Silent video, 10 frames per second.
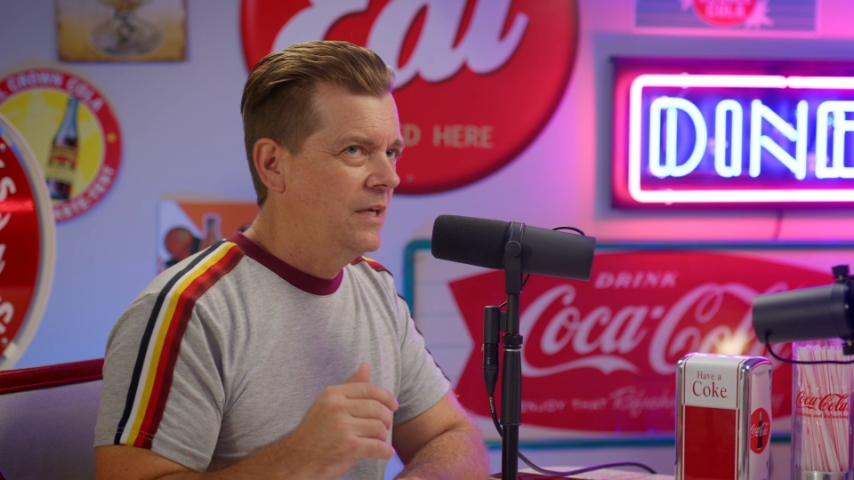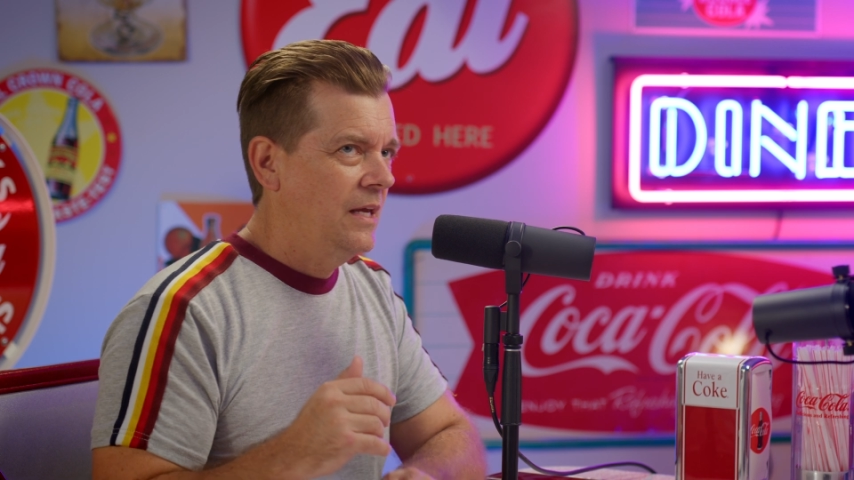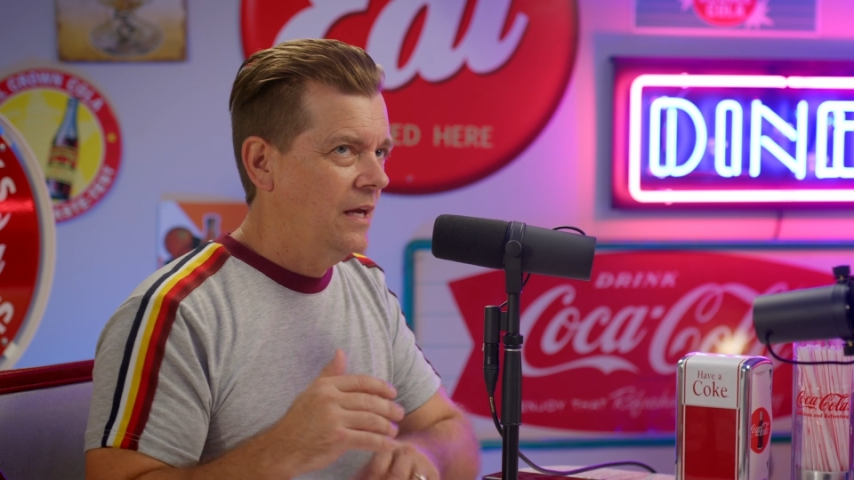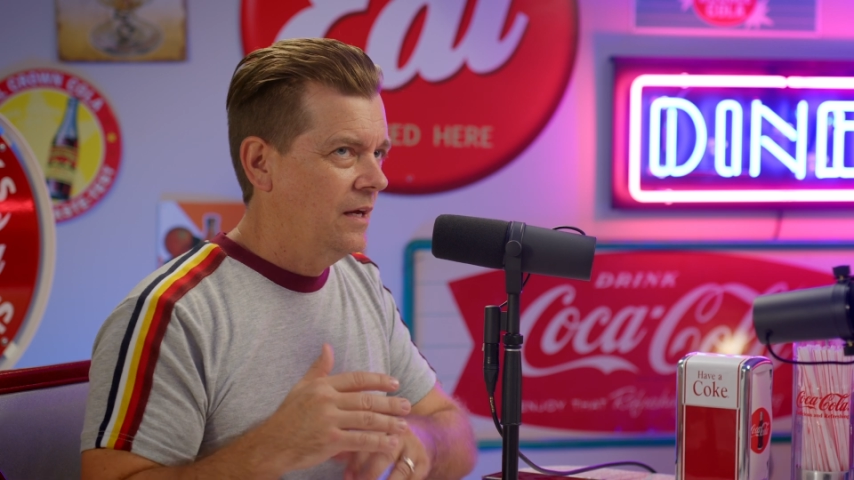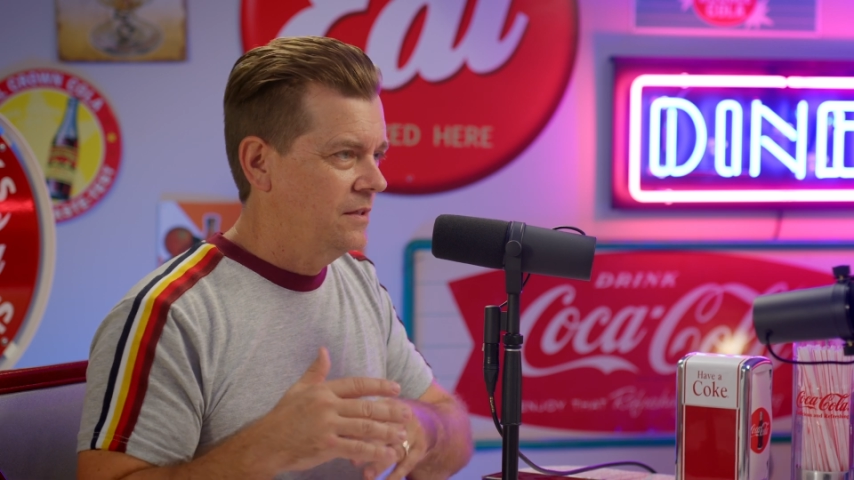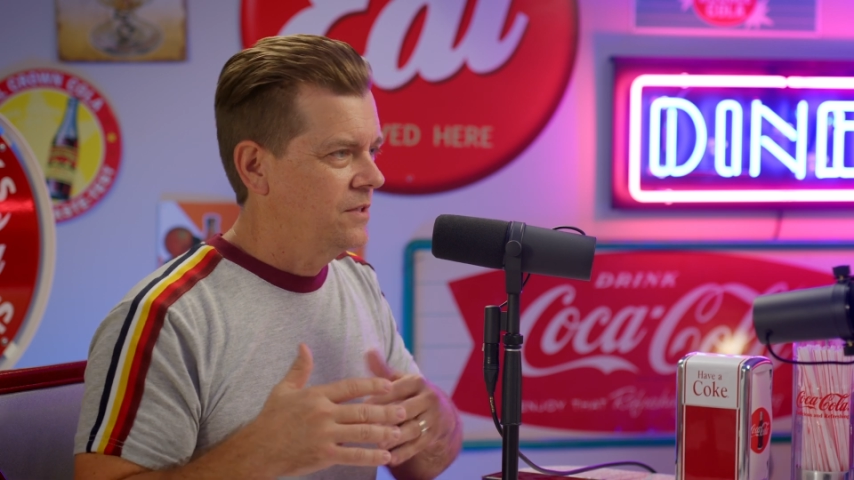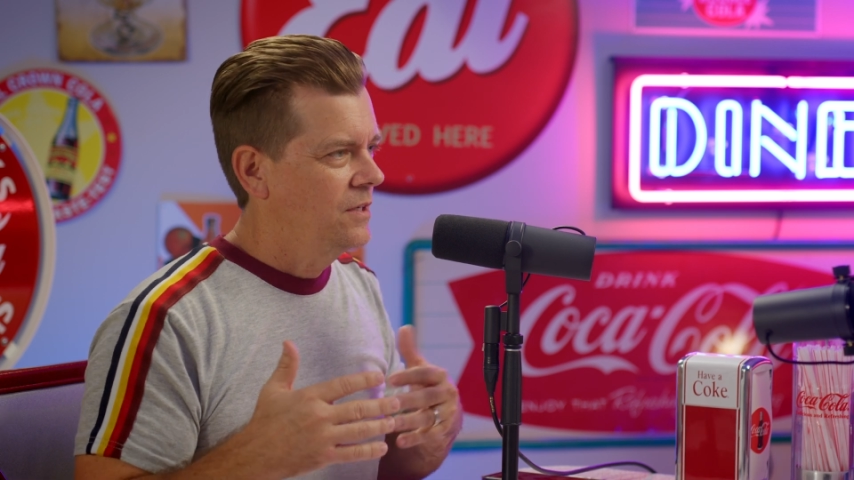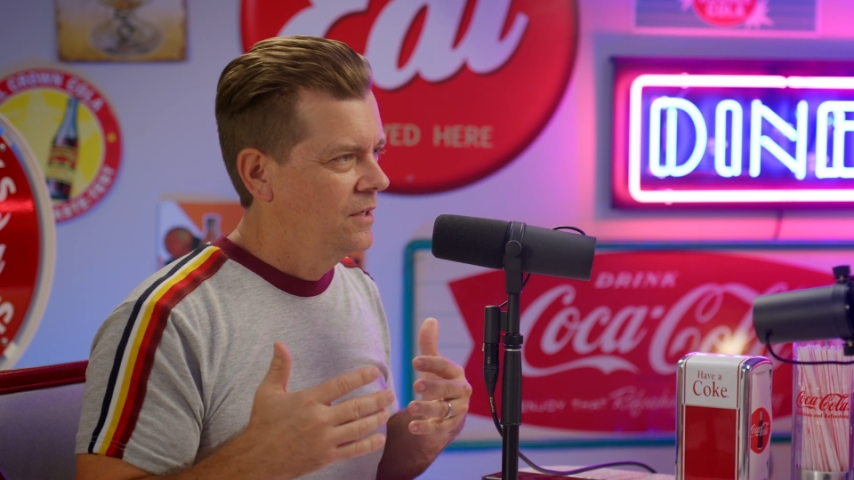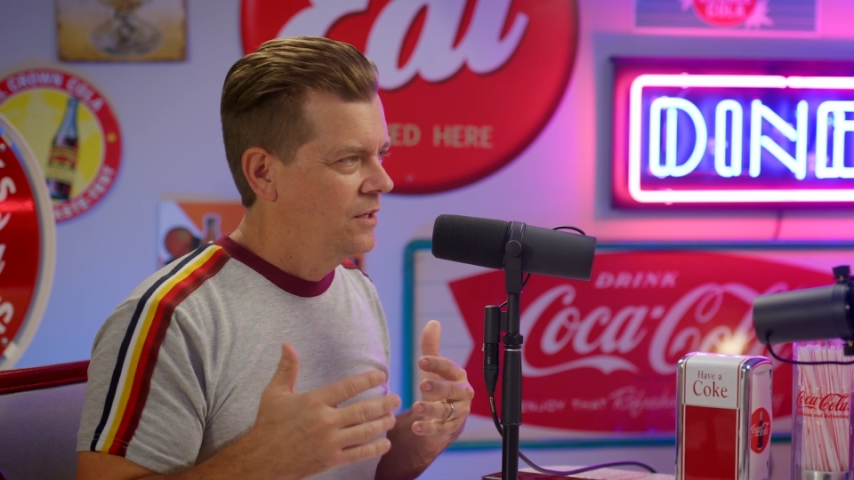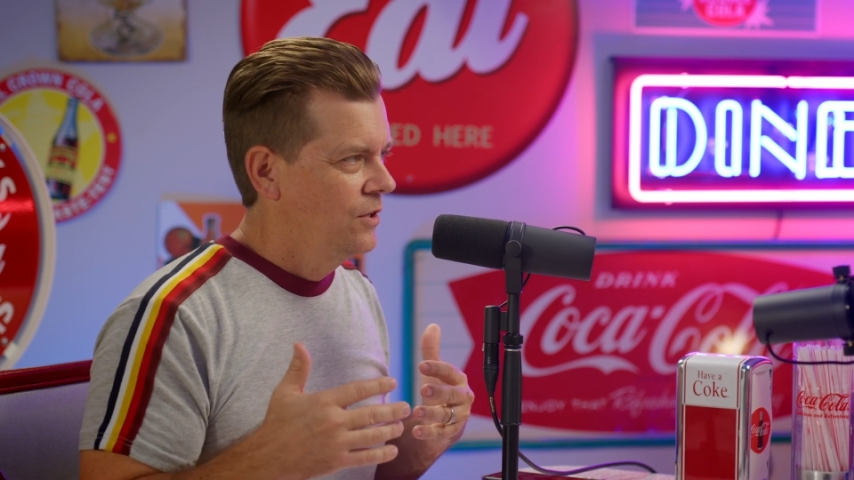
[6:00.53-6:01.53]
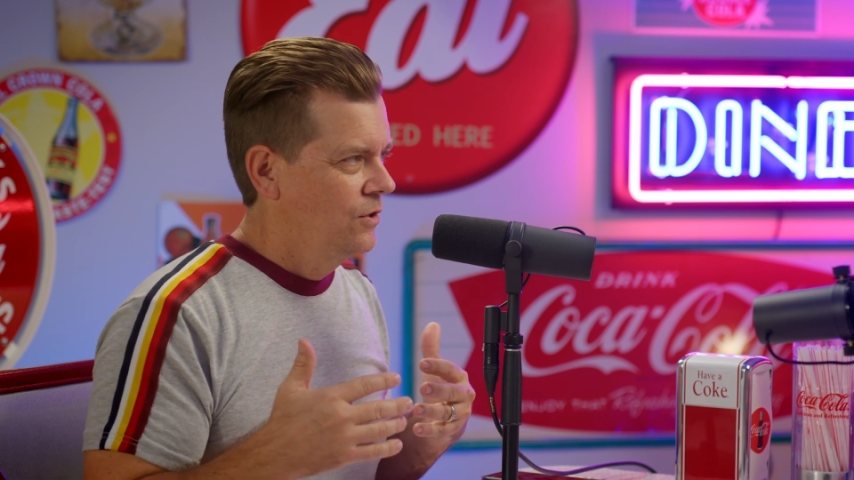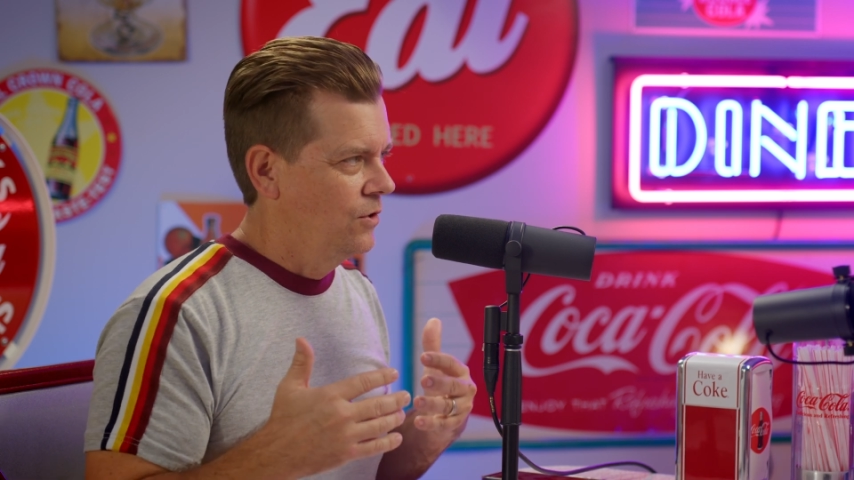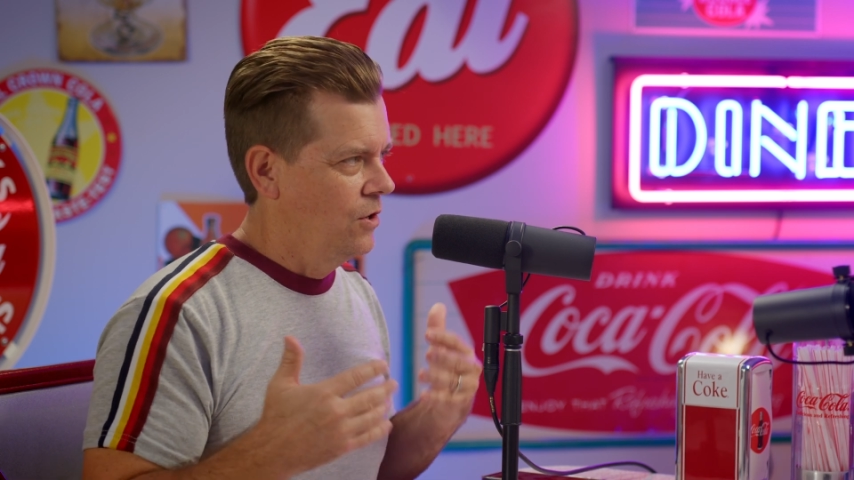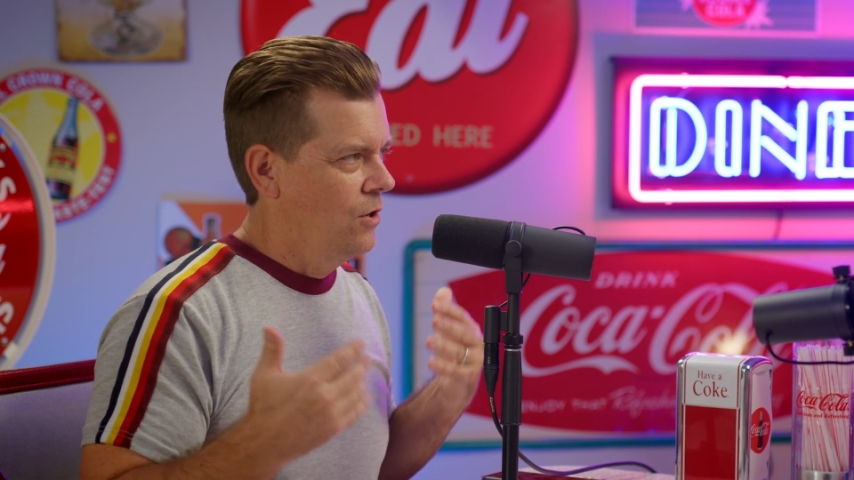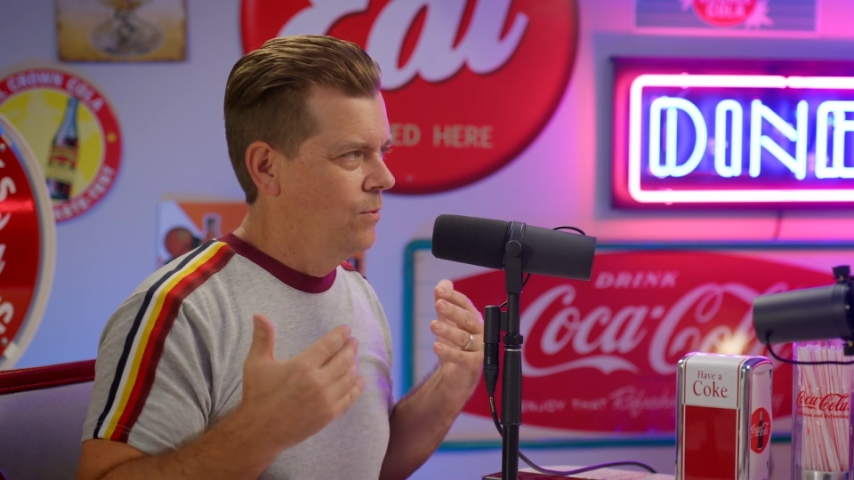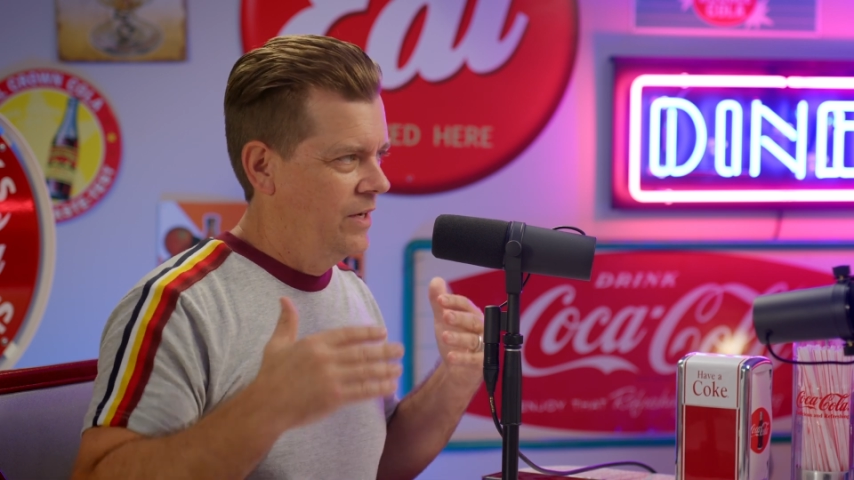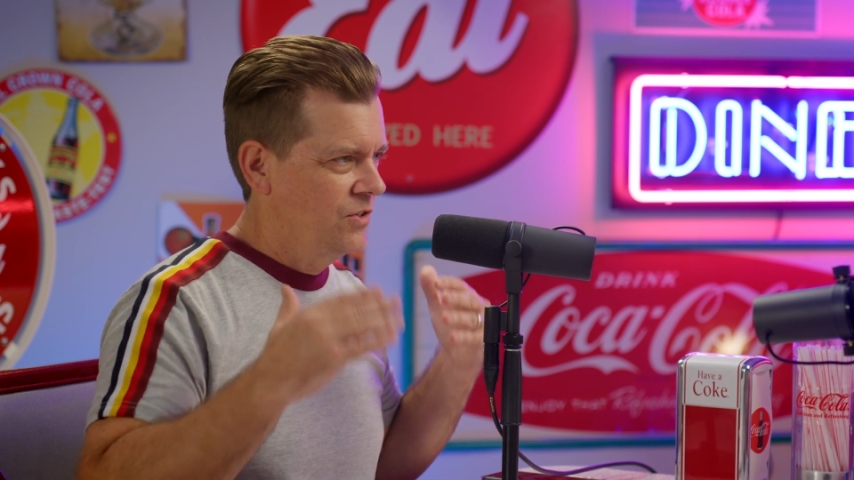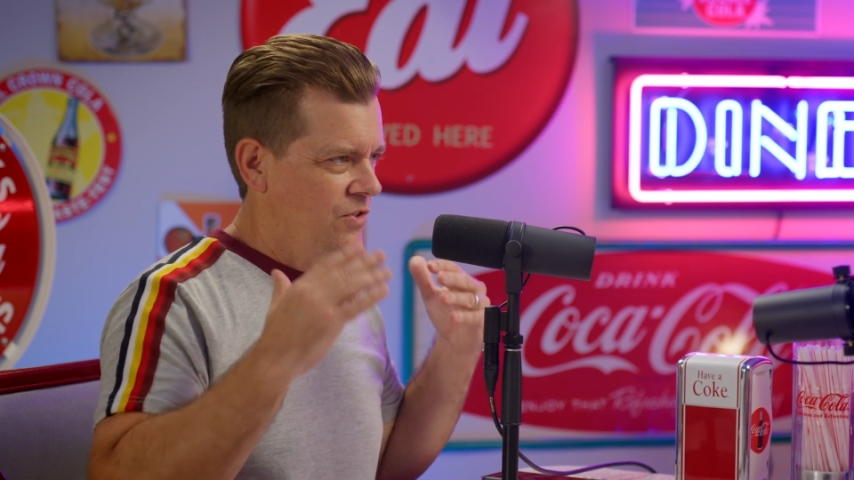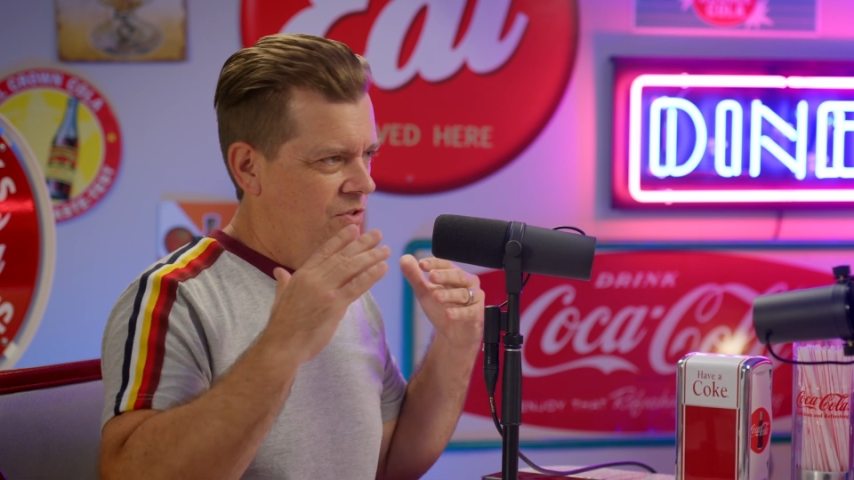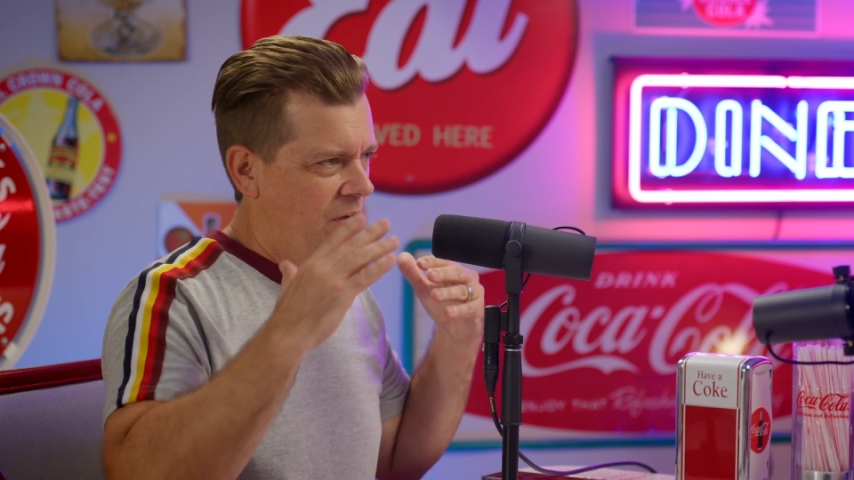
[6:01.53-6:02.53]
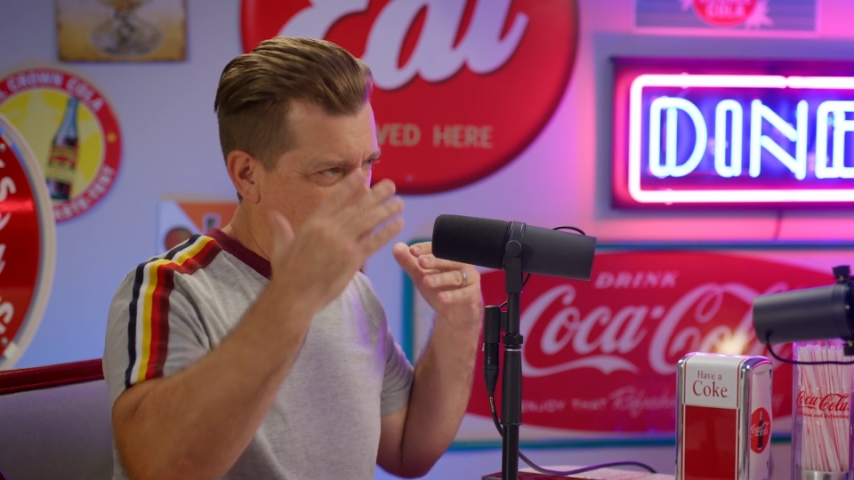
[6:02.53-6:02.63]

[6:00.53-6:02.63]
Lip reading: can't always